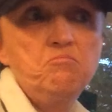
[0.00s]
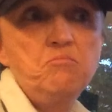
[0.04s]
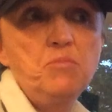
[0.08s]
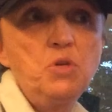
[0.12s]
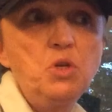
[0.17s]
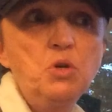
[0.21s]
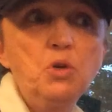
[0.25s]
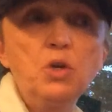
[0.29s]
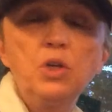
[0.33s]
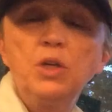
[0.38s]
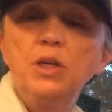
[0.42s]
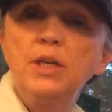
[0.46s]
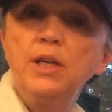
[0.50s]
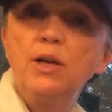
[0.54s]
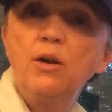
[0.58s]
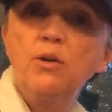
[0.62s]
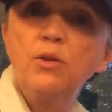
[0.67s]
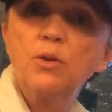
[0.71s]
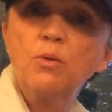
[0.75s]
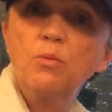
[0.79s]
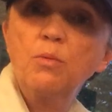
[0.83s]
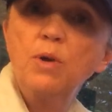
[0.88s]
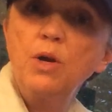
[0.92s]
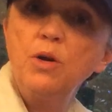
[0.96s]
you couldn't get
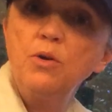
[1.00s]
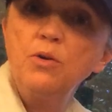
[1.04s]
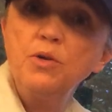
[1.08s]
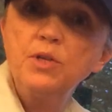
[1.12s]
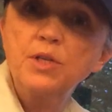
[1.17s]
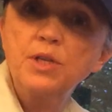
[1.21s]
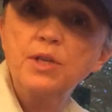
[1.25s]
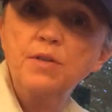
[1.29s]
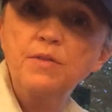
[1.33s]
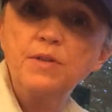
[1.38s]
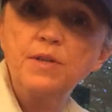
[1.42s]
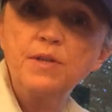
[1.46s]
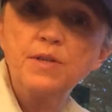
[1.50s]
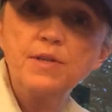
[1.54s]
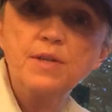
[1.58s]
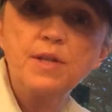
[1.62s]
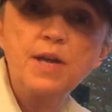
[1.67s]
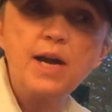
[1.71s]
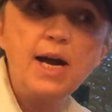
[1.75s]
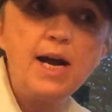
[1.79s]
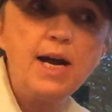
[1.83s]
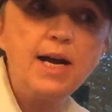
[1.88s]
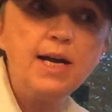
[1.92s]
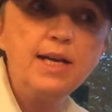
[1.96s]
on the roads because of
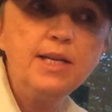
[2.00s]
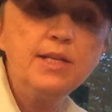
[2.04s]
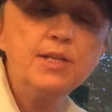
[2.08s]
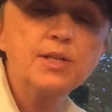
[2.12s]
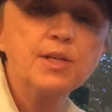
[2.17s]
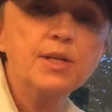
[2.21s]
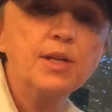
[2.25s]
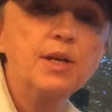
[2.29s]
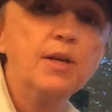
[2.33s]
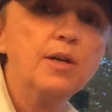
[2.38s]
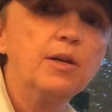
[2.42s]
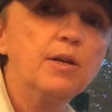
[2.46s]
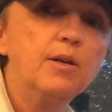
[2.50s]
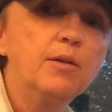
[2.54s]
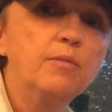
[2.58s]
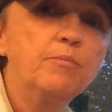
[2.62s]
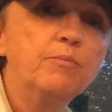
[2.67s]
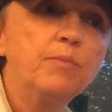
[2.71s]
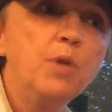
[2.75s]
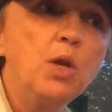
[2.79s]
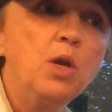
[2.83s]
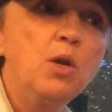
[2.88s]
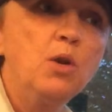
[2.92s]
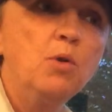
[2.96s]
the ice.
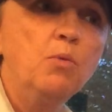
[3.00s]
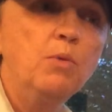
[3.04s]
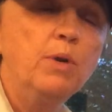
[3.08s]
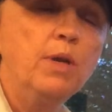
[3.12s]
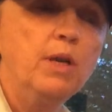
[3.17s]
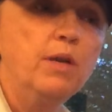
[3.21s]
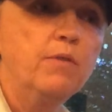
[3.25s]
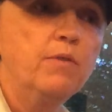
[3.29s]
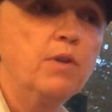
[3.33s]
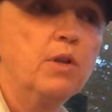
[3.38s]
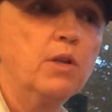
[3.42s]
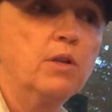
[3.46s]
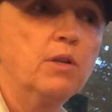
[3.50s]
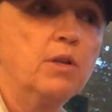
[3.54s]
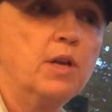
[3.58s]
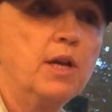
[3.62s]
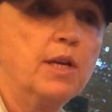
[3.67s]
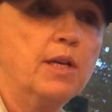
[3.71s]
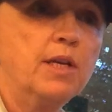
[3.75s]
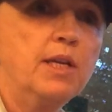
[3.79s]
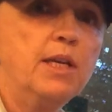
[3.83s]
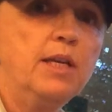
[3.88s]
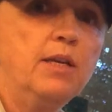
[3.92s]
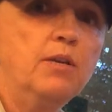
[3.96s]
We live on a
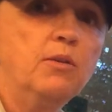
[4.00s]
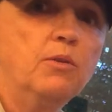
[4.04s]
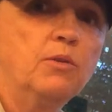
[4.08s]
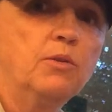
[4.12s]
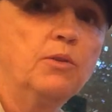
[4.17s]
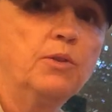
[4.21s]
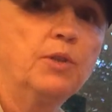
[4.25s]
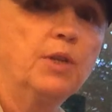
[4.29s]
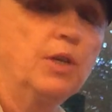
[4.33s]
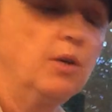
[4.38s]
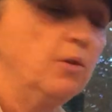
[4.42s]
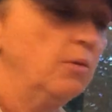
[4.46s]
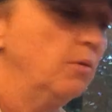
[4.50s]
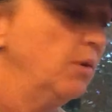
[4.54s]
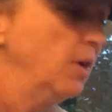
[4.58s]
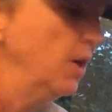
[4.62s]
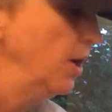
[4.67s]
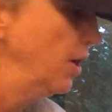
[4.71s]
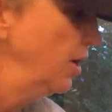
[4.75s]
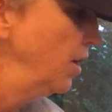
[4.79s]
lot of hills, so